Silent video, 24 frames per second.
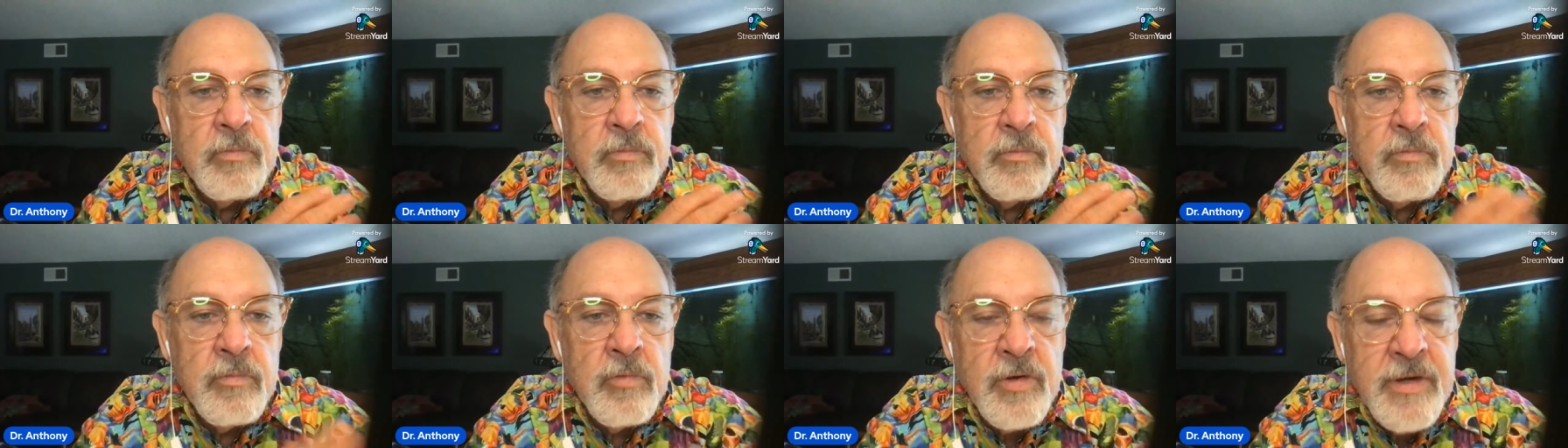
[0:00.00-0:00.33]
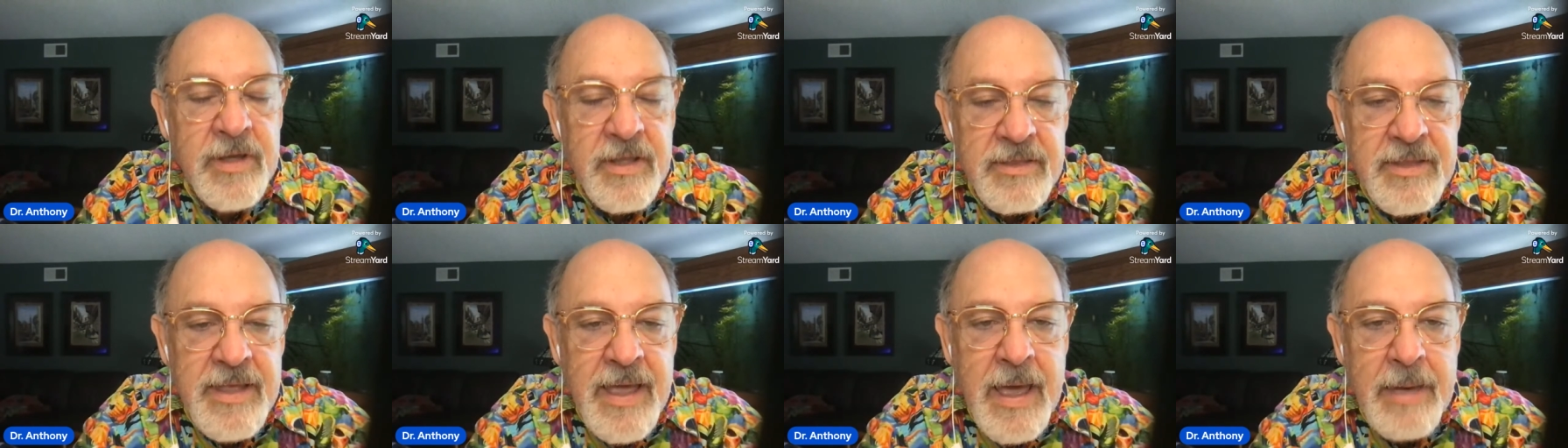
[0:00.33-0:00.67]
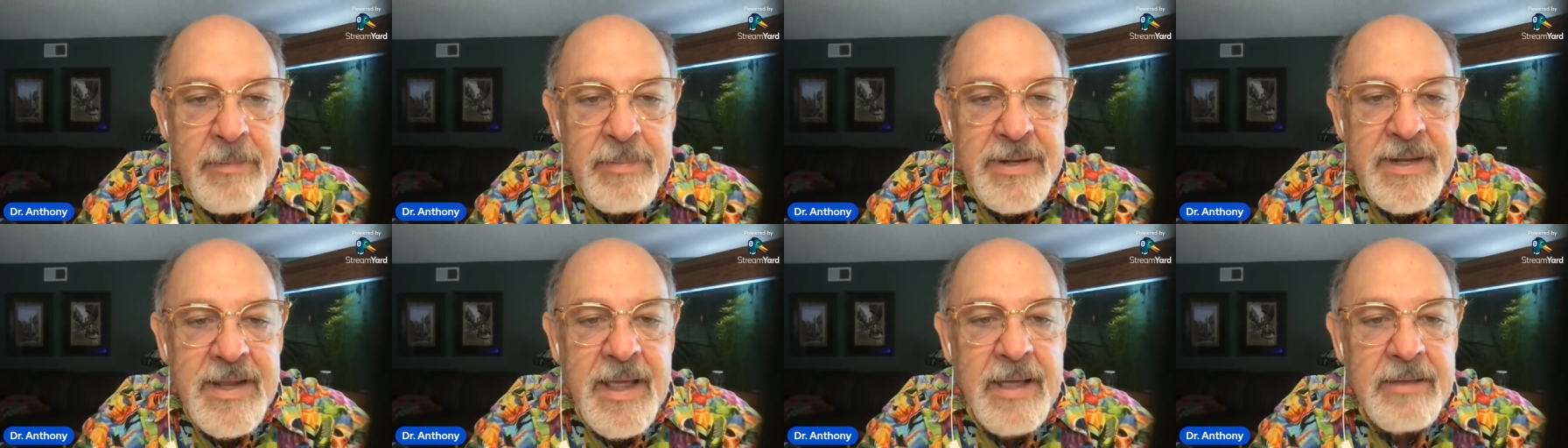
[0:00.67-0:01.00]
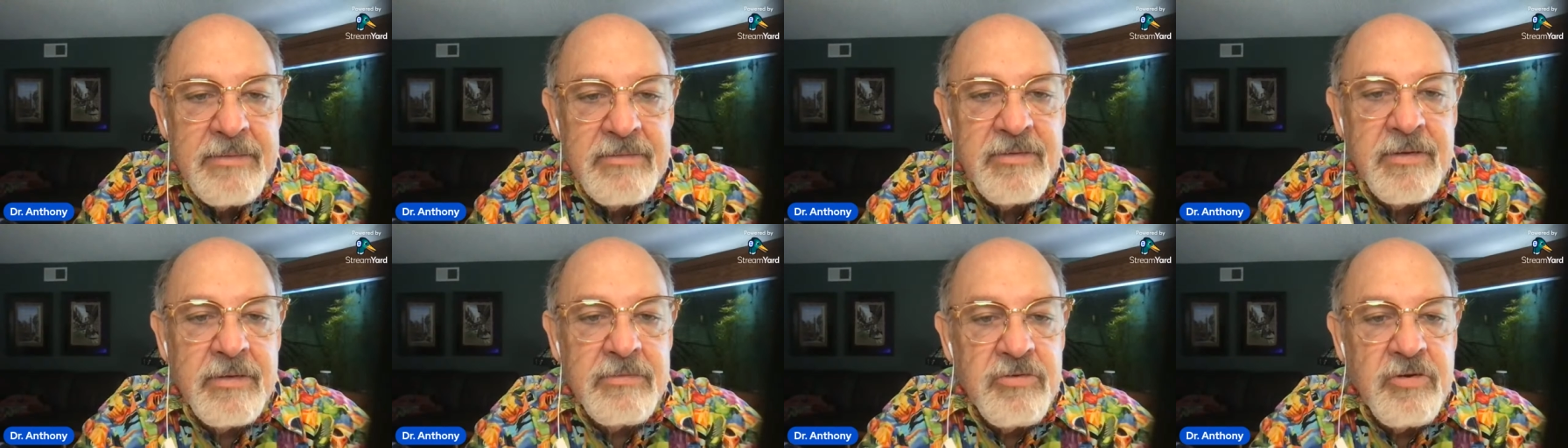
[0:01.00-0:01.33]
look at the
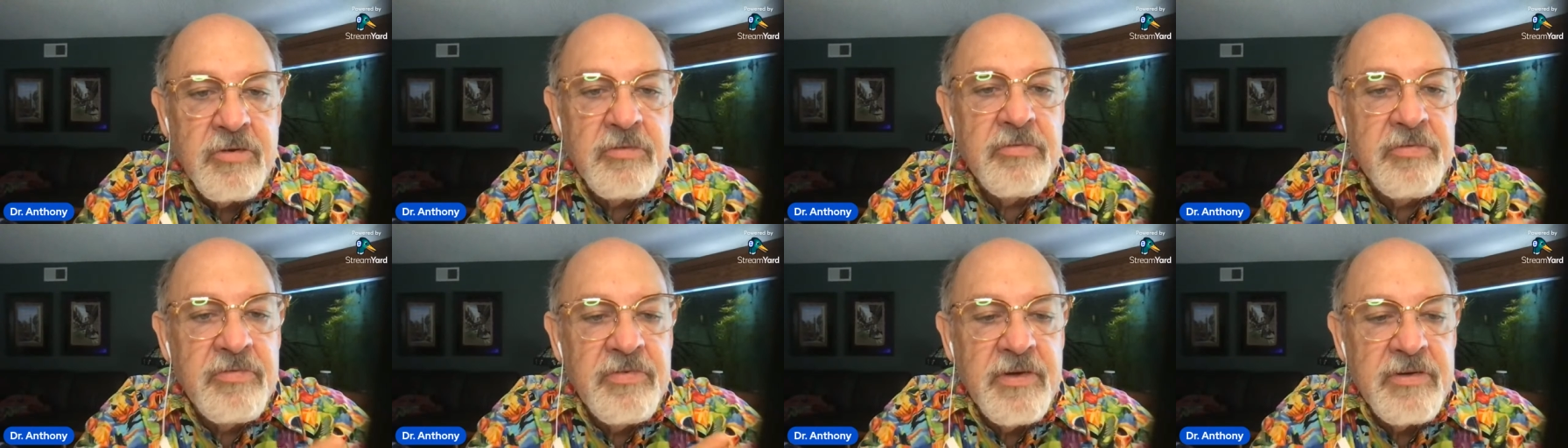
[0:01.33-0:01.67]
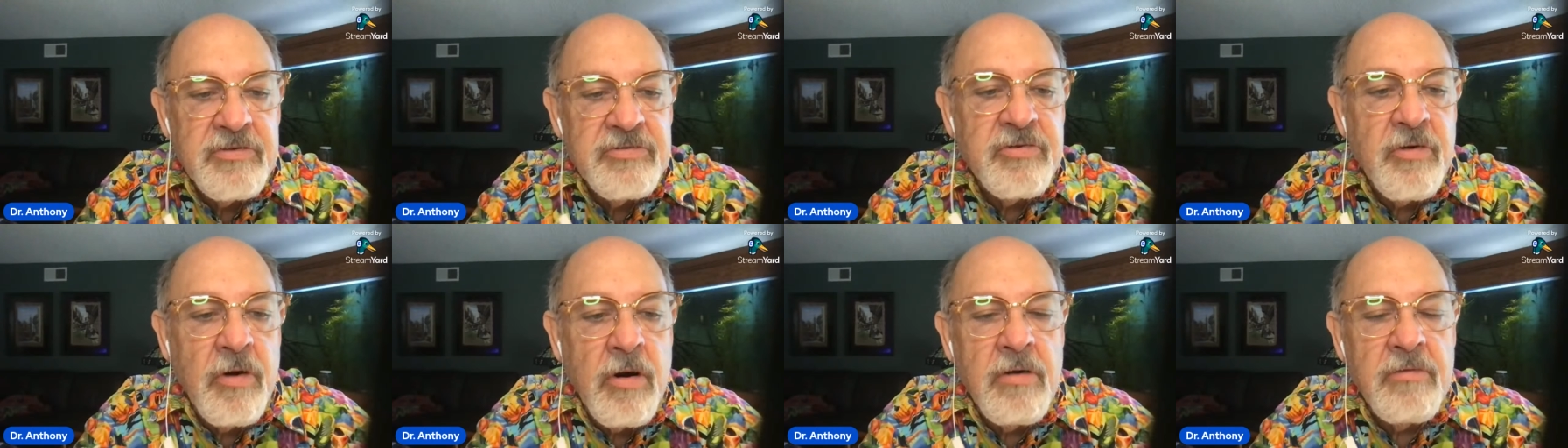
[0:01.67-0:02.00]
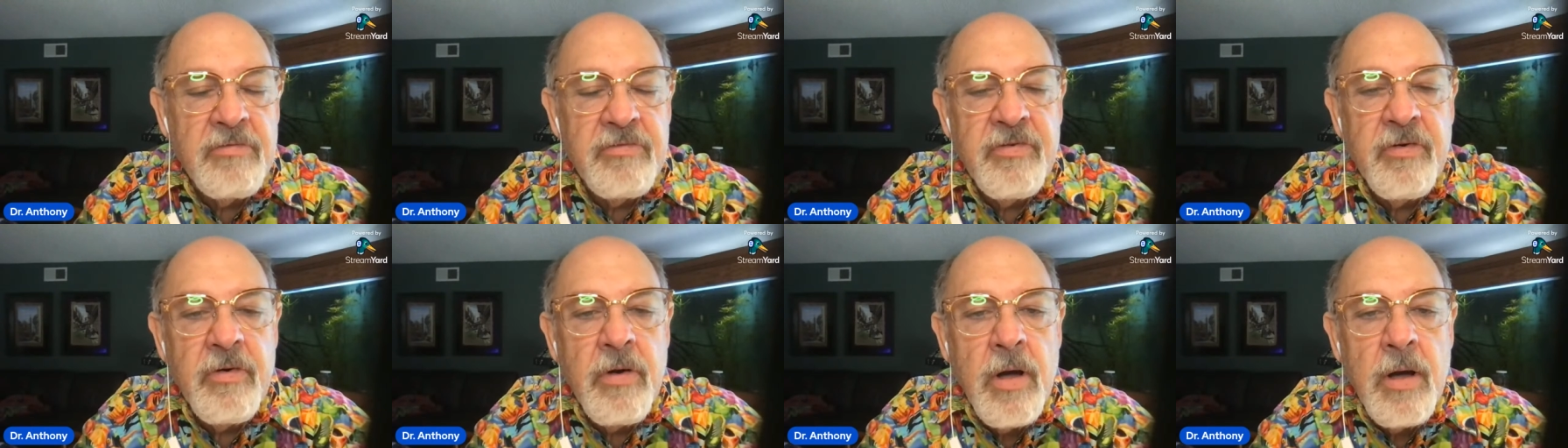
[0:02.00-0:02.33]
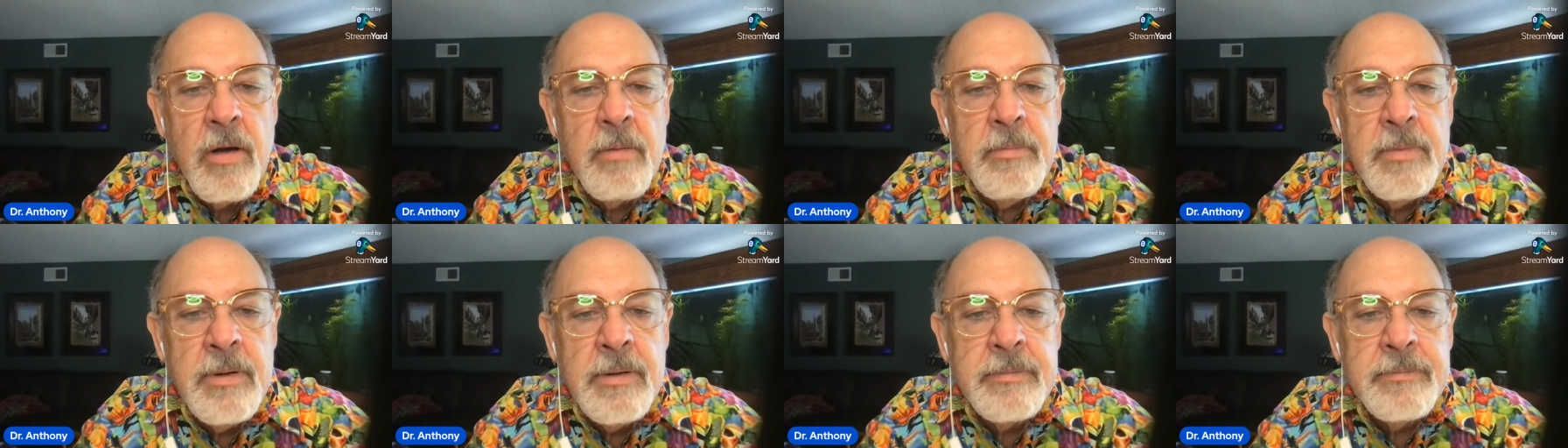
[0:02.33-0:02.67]
habitats that your fish are
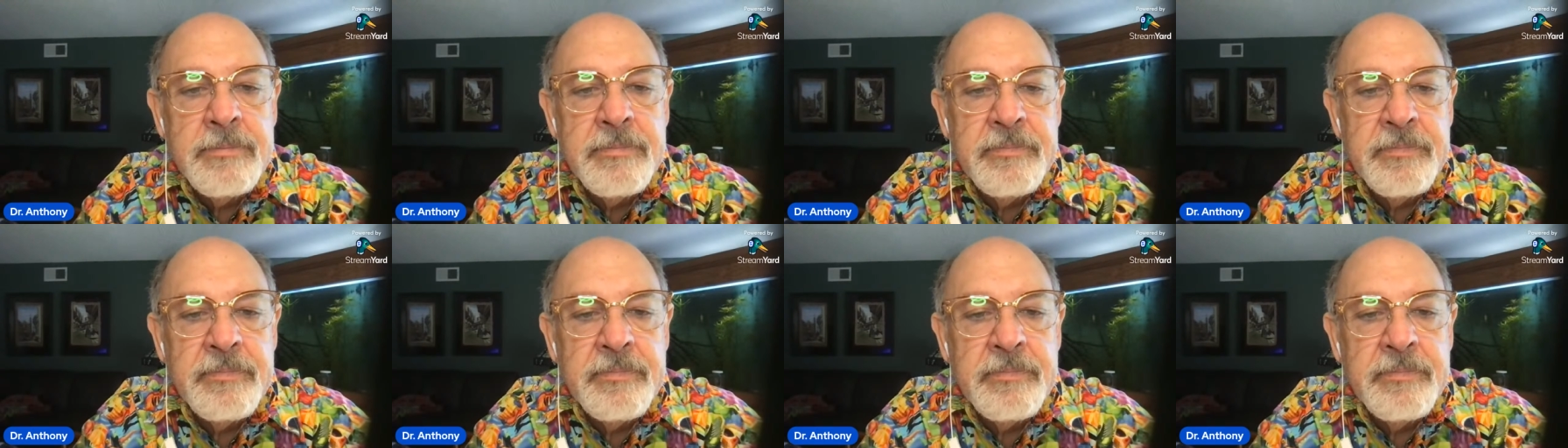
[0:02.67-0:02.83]
from.